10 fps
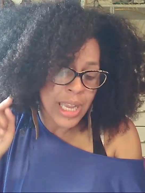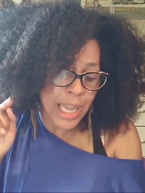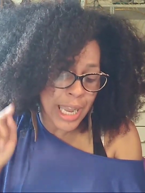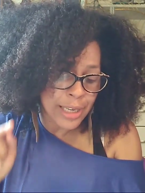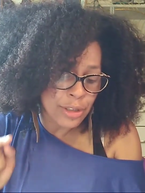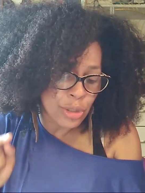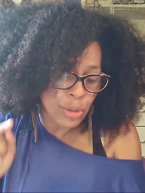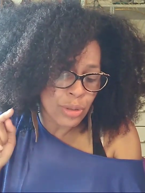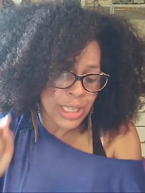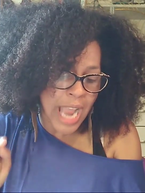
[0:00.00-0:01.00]
I
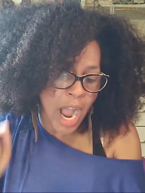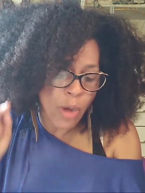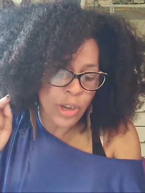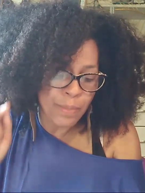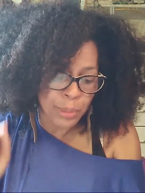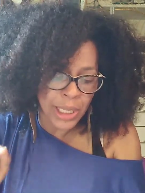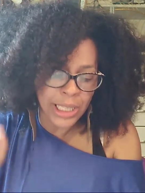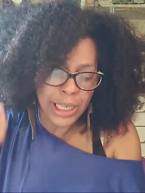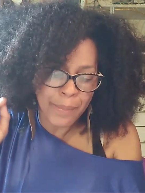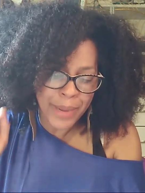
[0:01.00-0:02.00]
do now
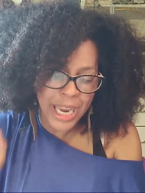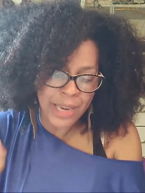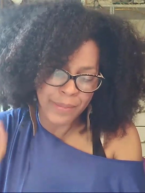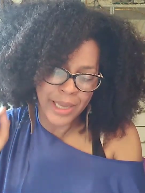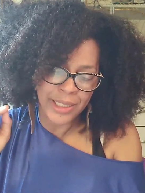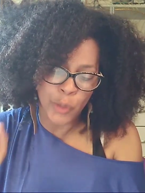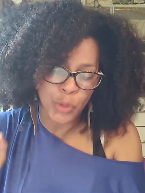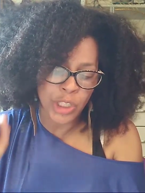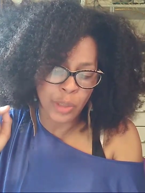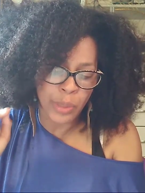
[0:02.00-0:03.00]
completely abandon myself
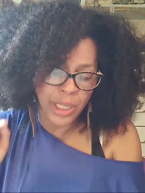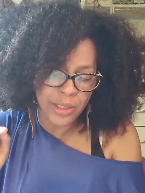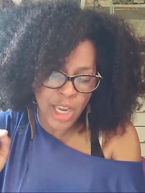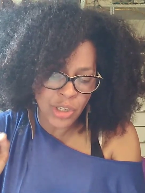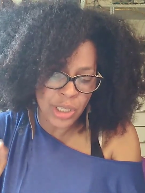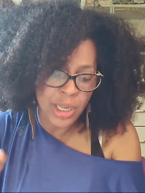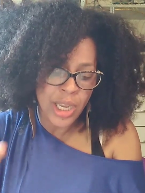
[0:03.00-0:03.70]
to the realization